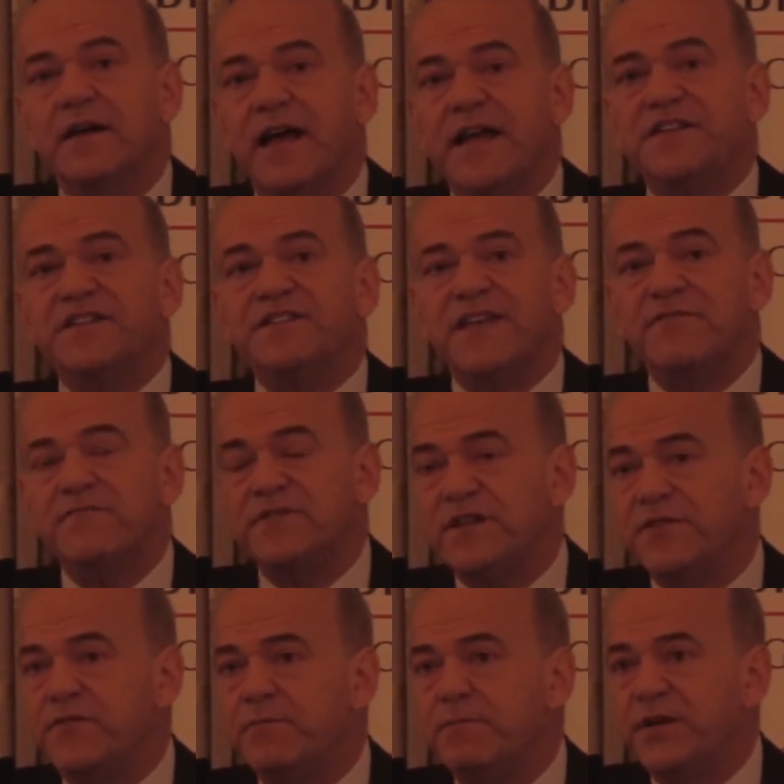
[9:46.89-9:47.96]
87
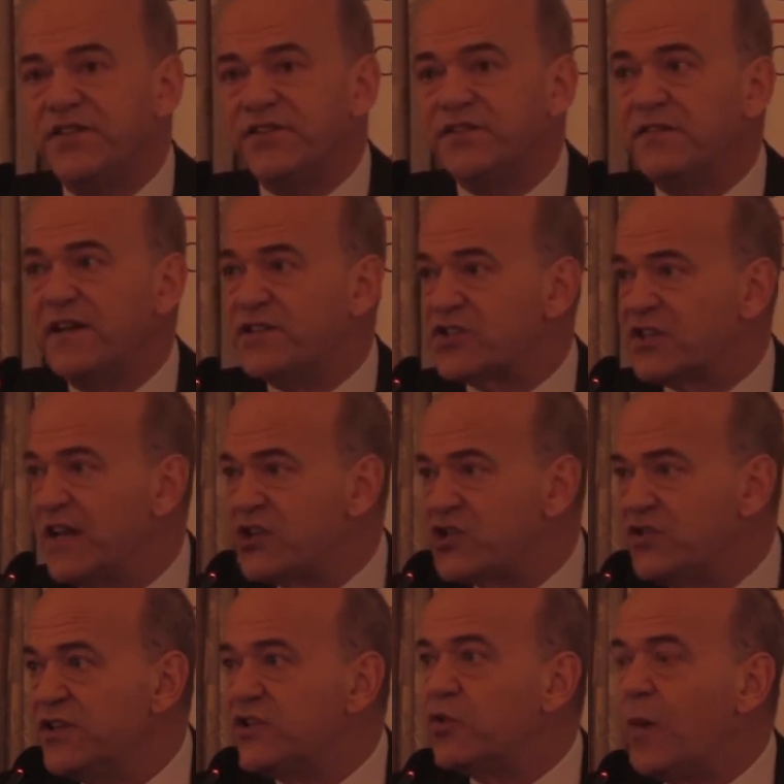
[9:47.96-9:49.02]
different pieces of
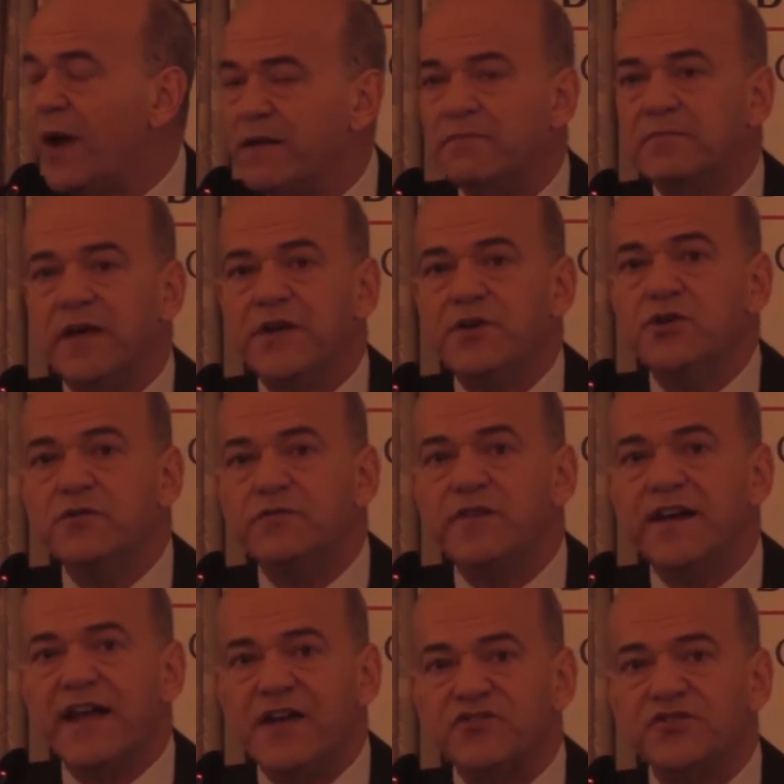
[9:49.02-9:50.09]
legislation into one, the new
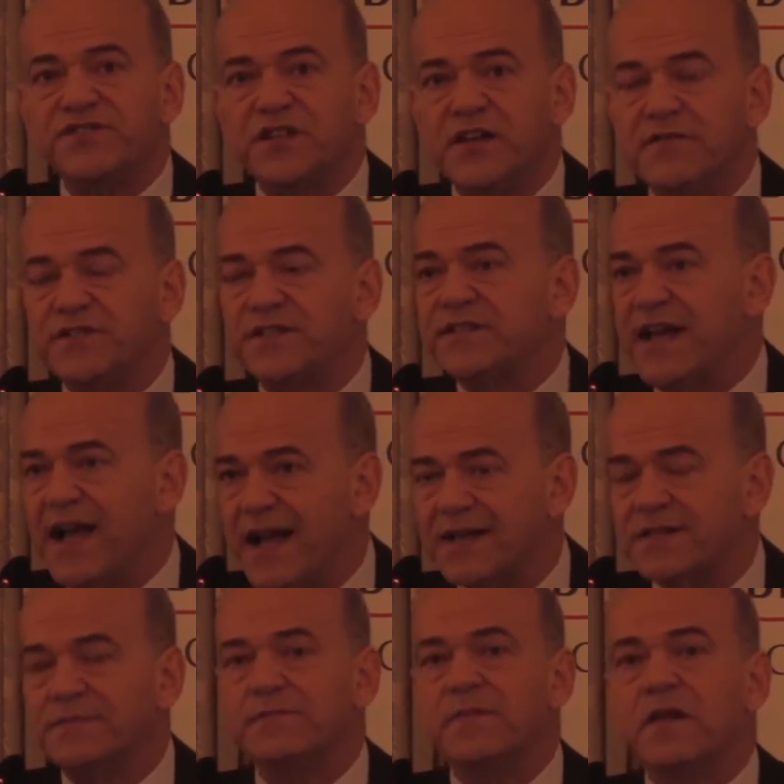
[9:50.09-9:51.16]
Financial Services Act,